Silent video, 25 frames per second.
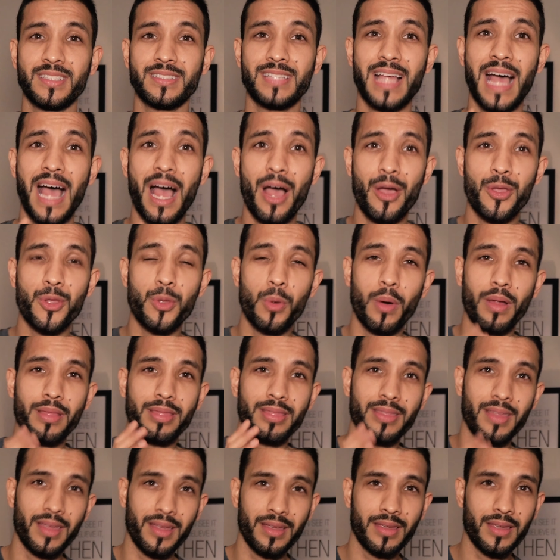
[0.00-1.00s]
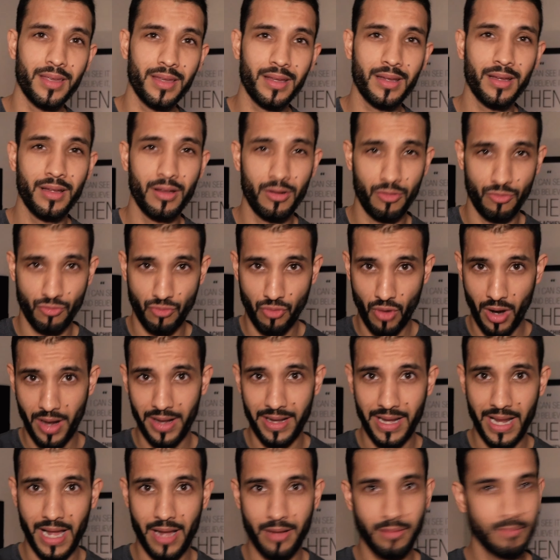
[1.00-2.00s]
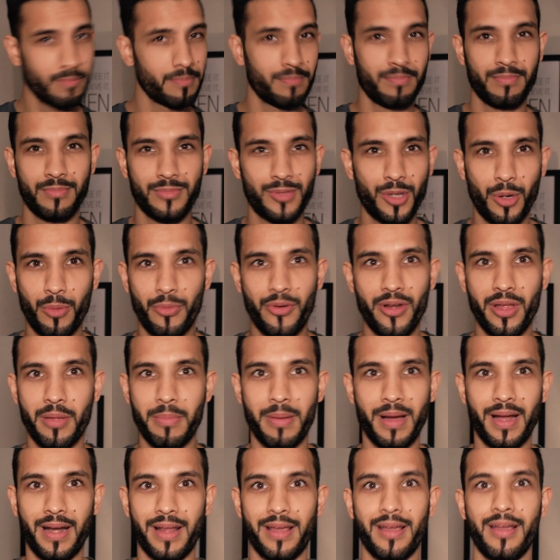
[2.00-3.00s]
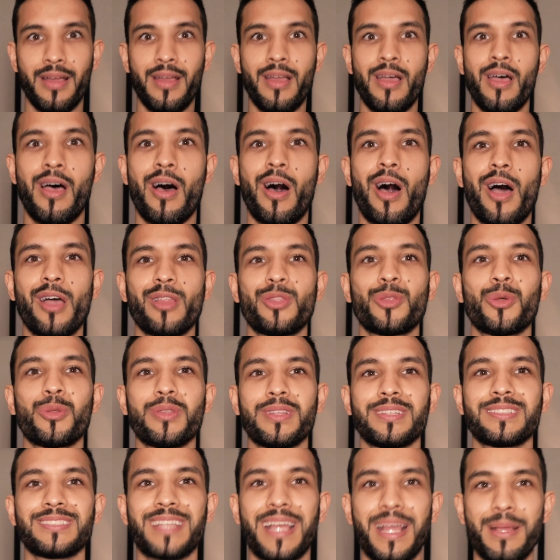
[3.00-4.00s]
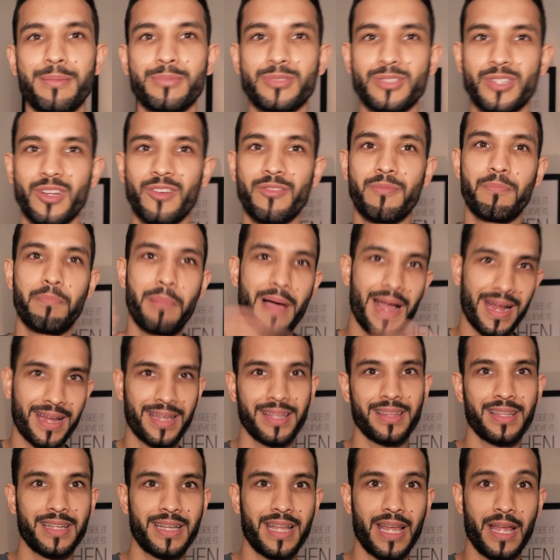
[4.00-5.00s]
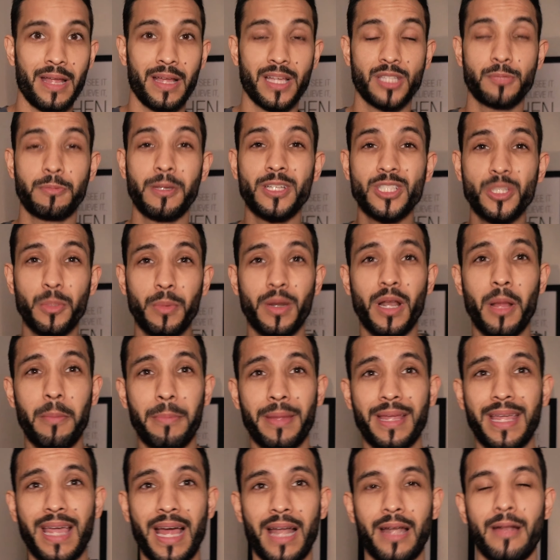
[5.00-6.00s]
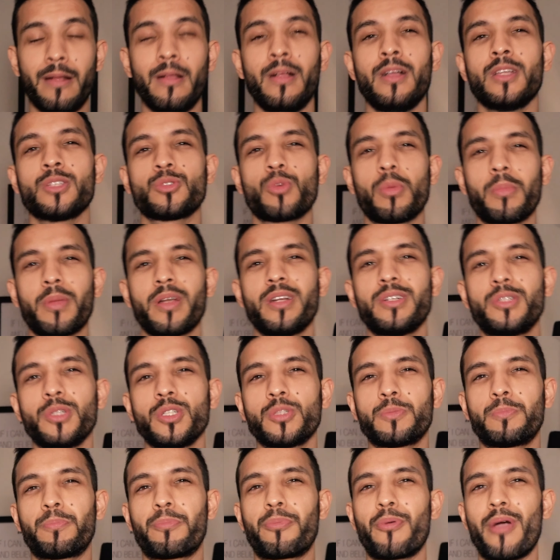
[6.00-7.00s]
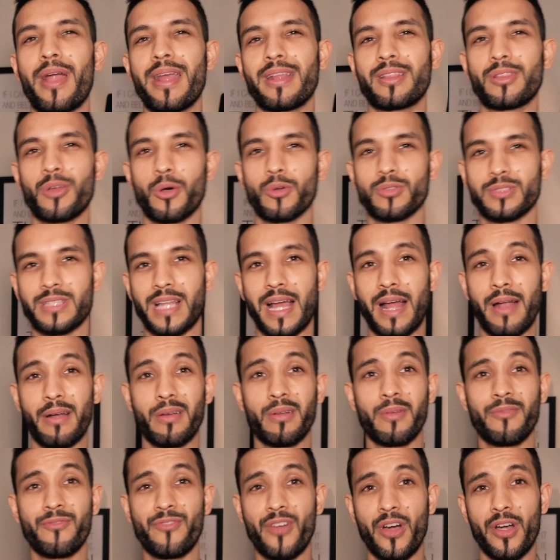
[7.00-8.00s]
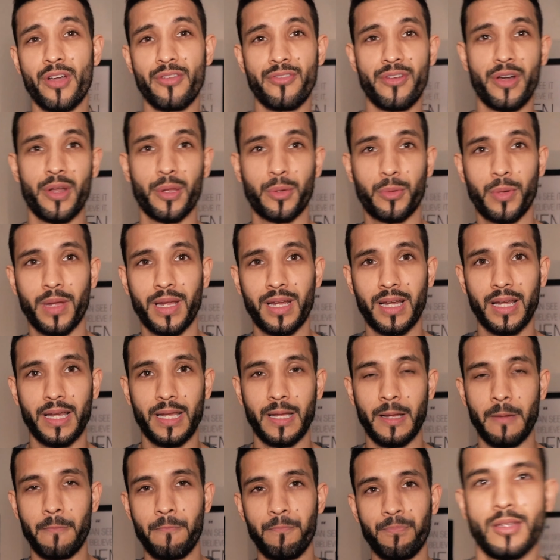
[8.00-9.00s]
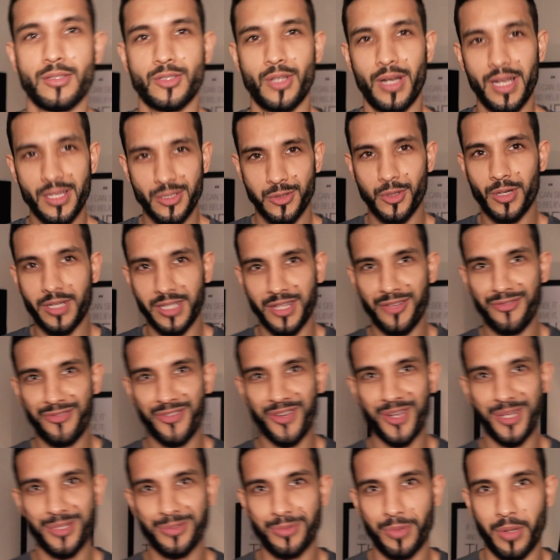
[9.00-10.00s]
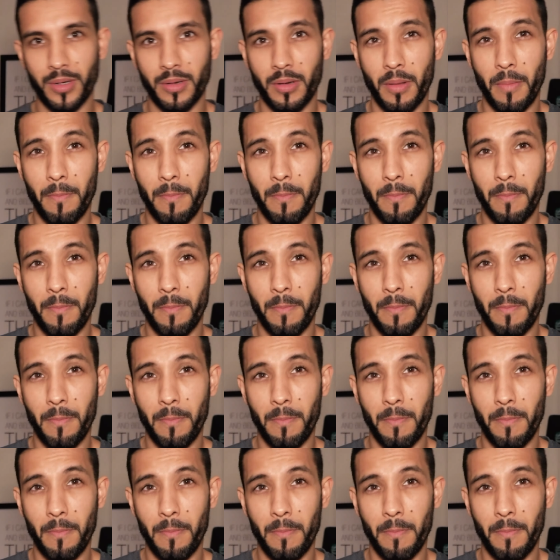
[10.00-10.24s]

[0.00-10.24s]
is how you are thinking right now, don't worry about it. I thought the same stuff back in the day, especially when I began. So what I'm going to do is break those down very quickly. So let's look at the first one.